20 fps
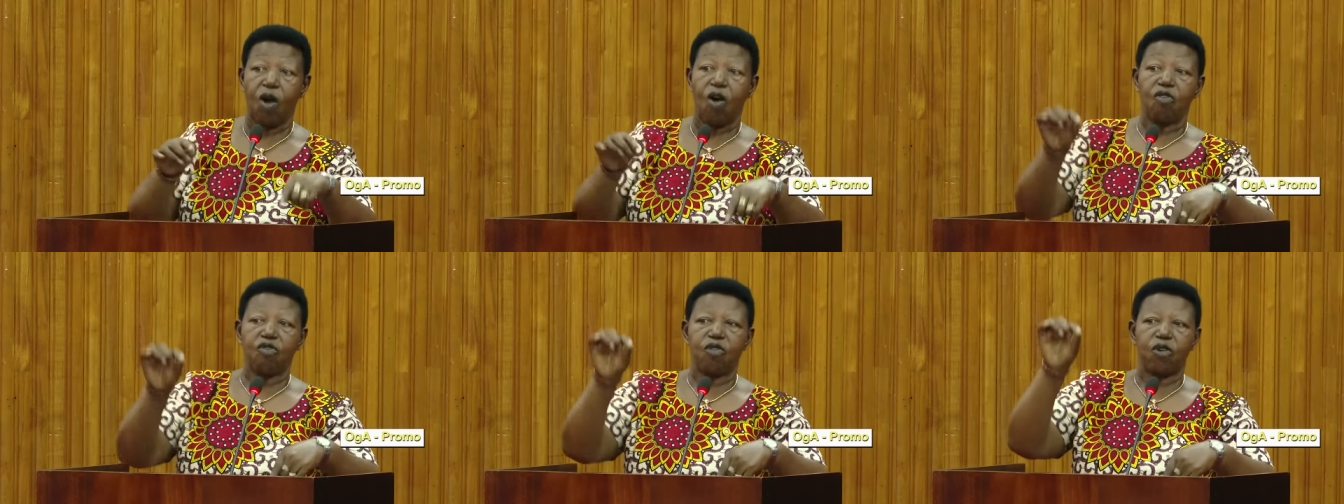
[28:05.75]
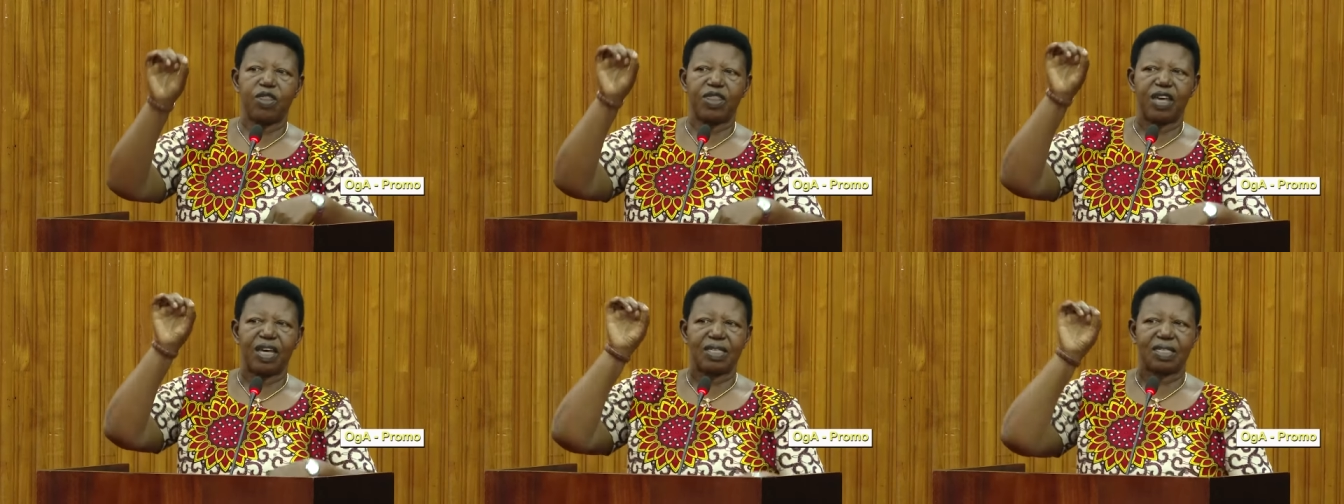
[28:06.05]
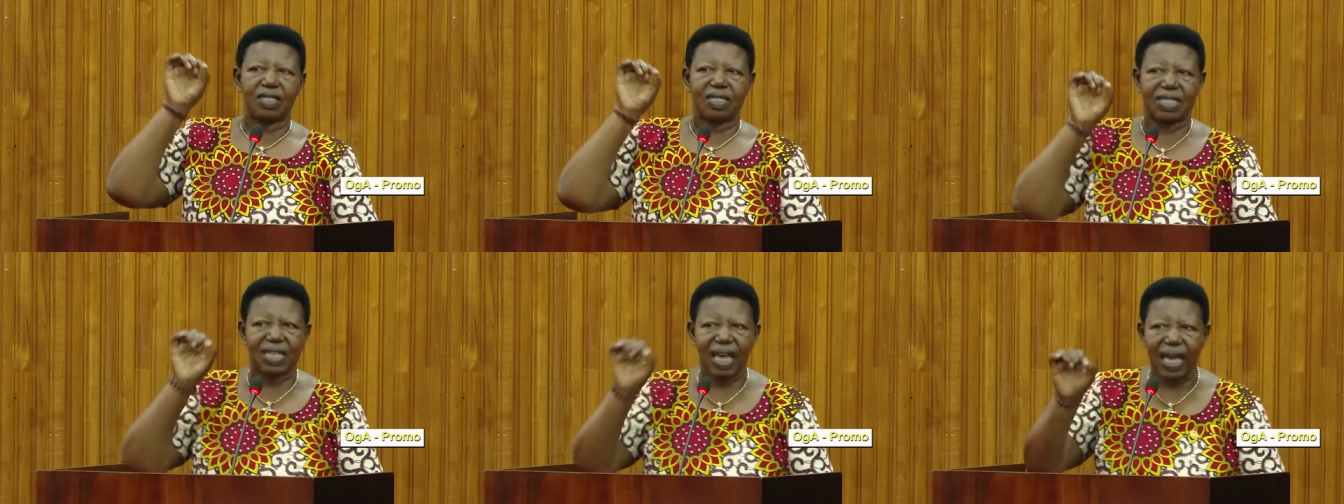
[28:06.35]
for the
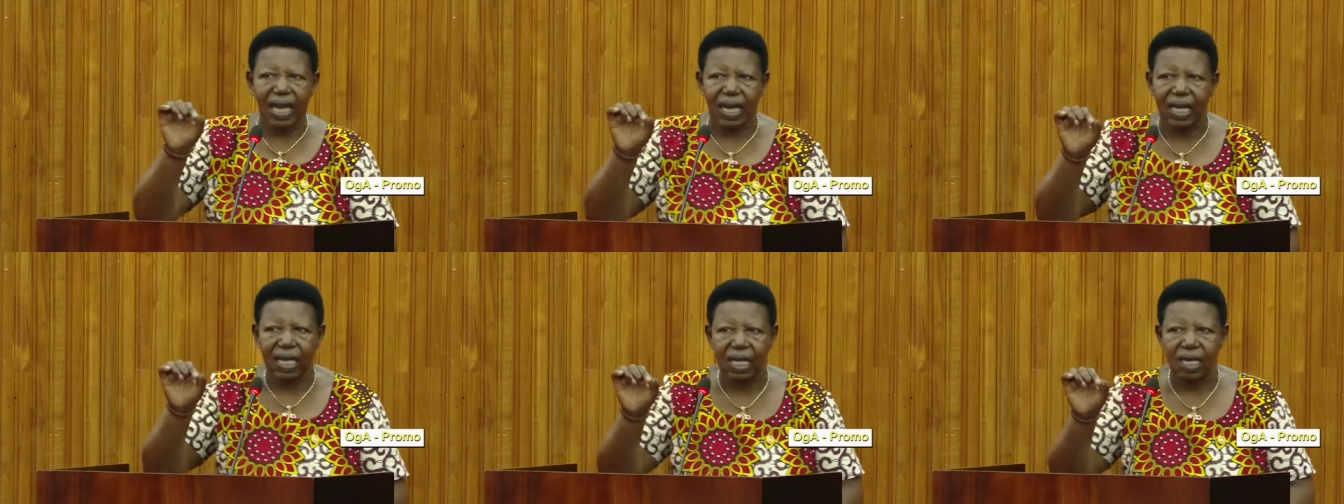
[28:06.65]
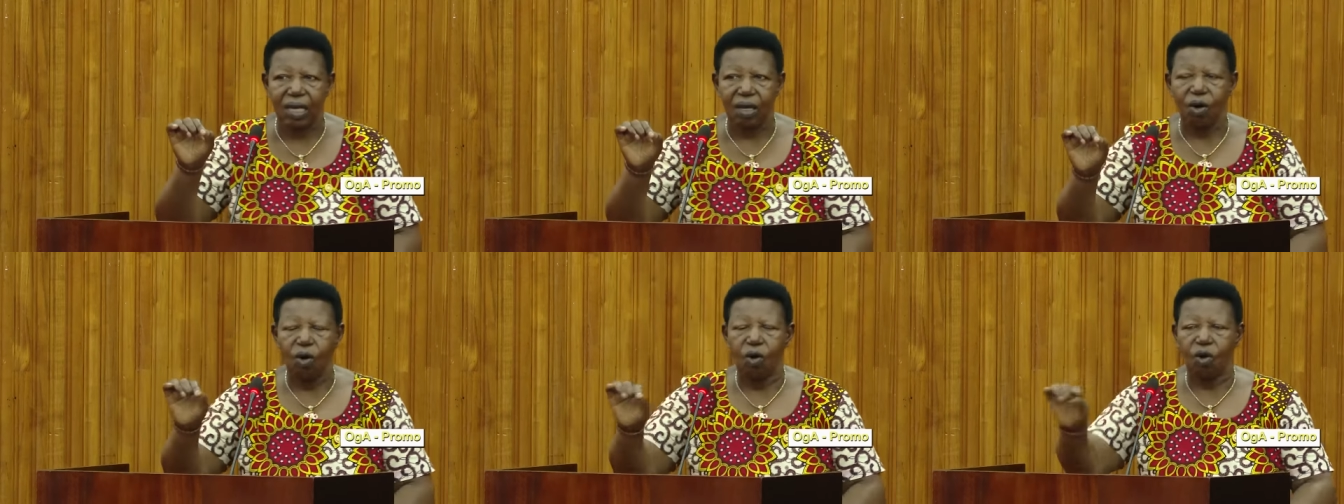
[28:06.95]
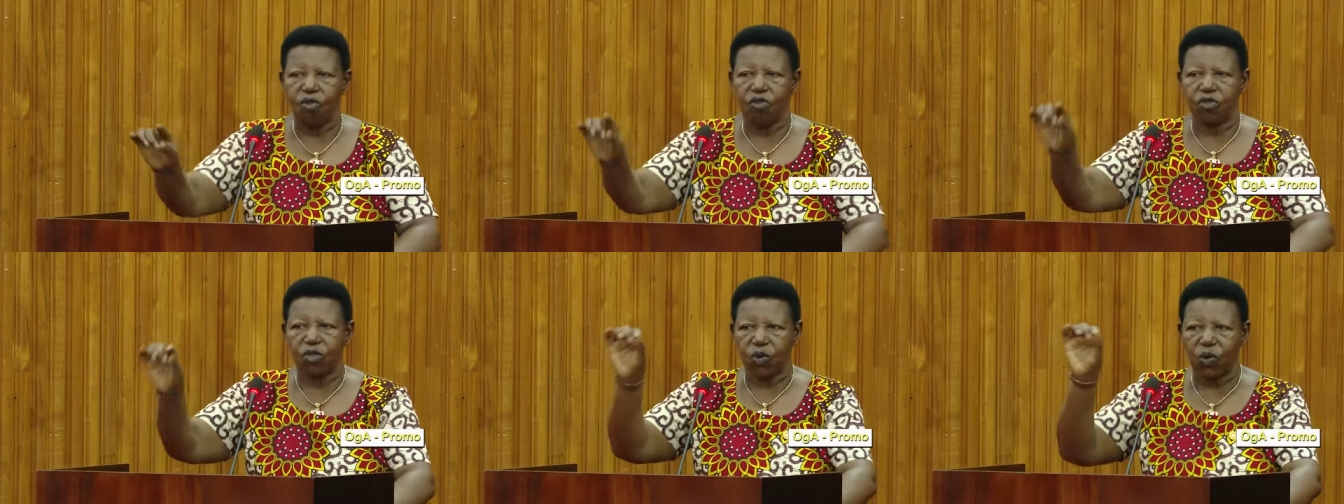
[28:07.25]
sake
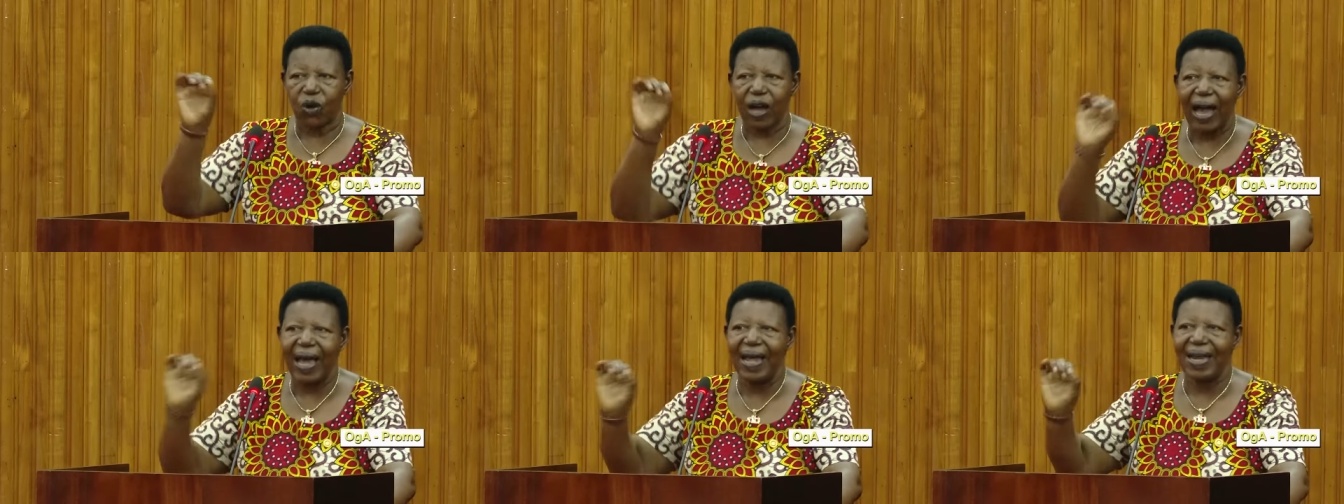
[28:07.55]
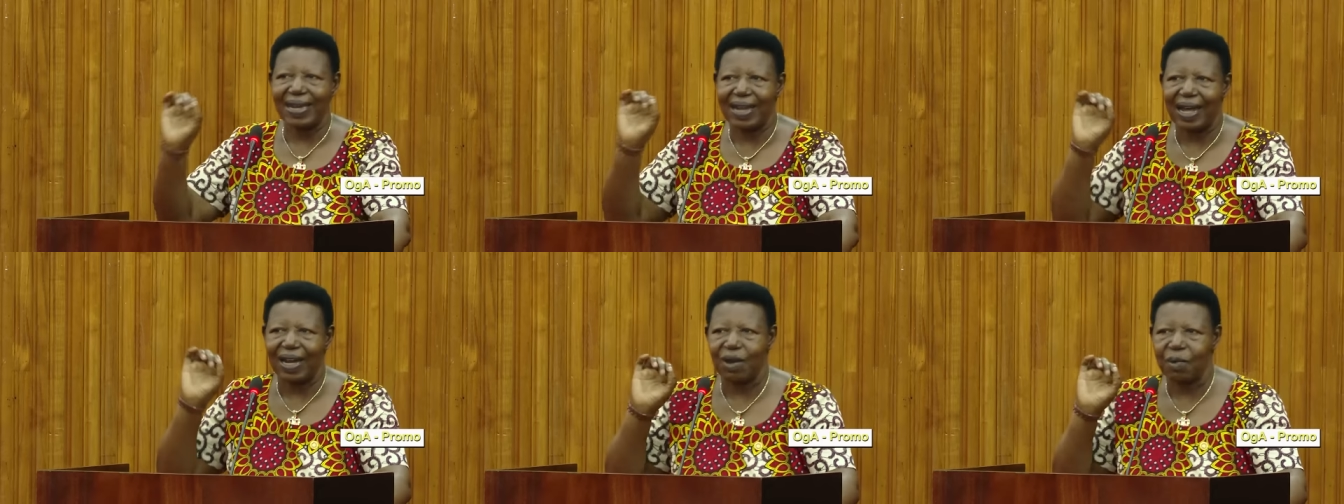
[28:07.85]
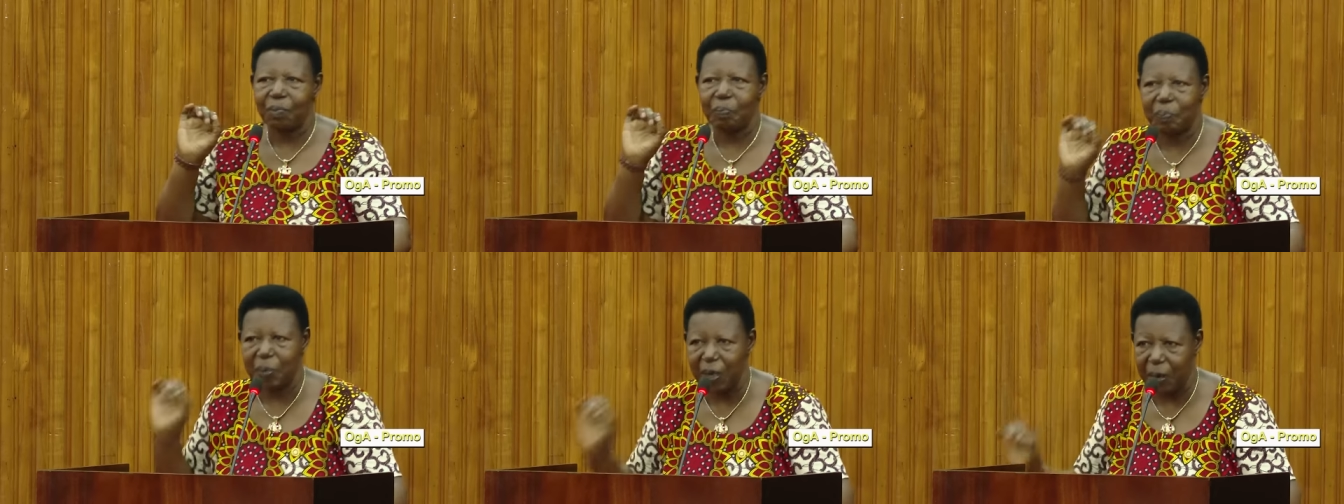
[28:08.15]
of
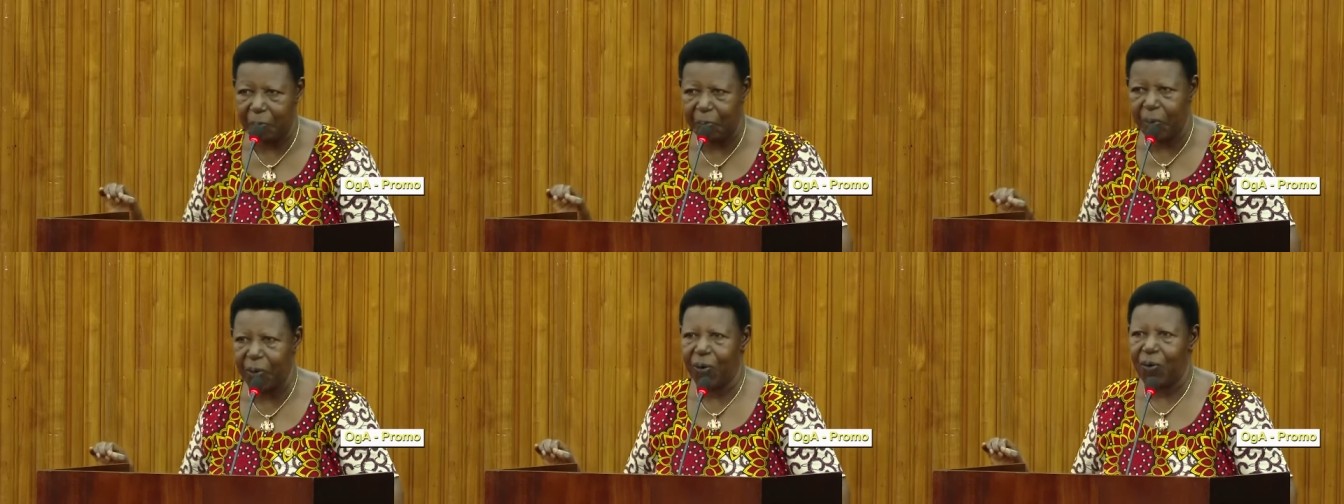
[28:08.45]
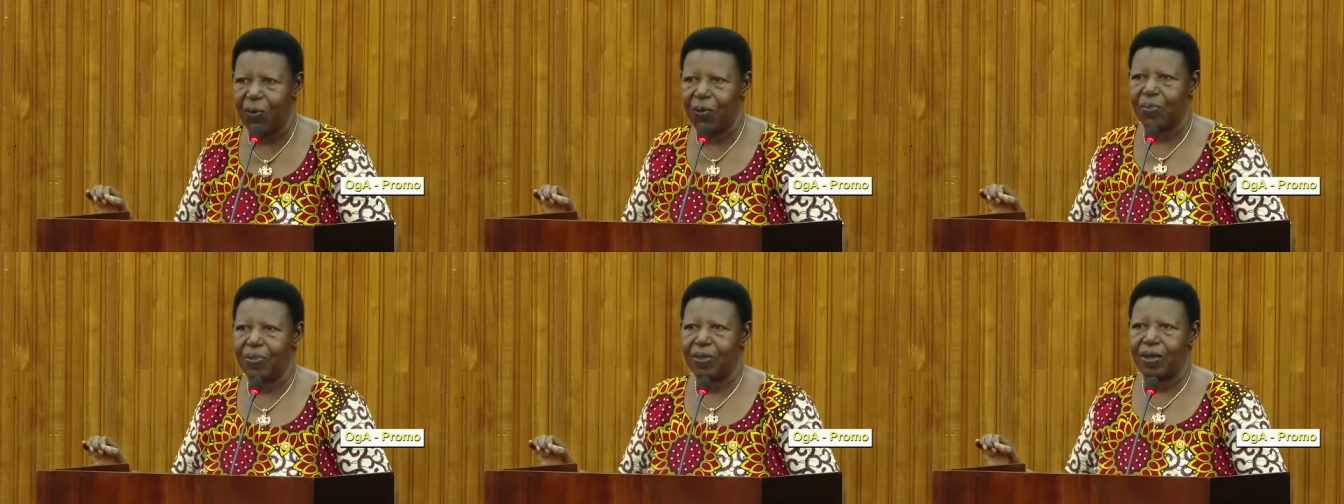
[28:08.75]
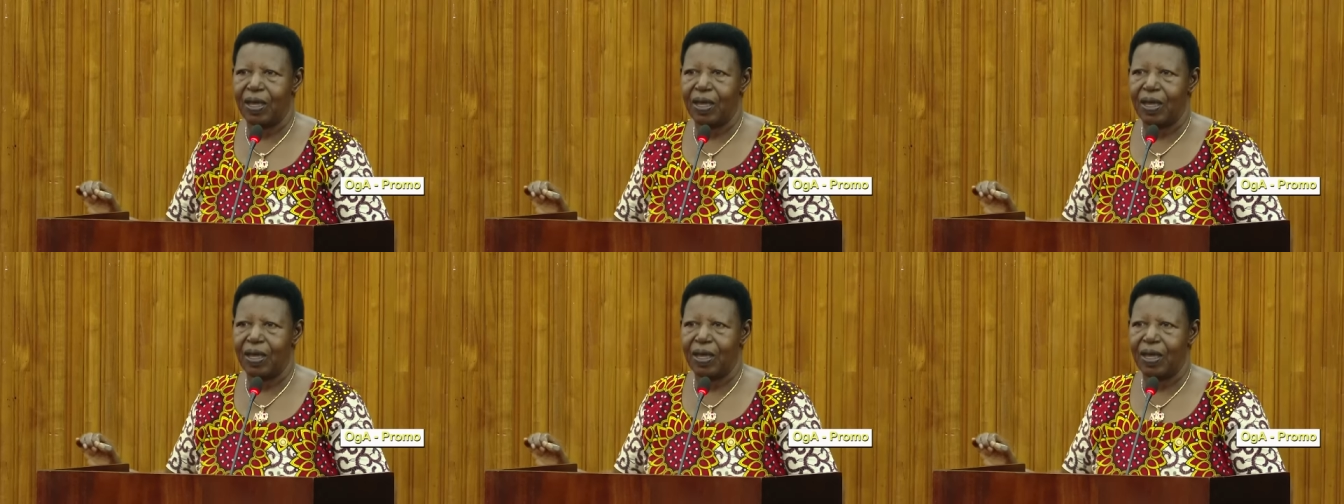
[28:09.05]
Ugandan people,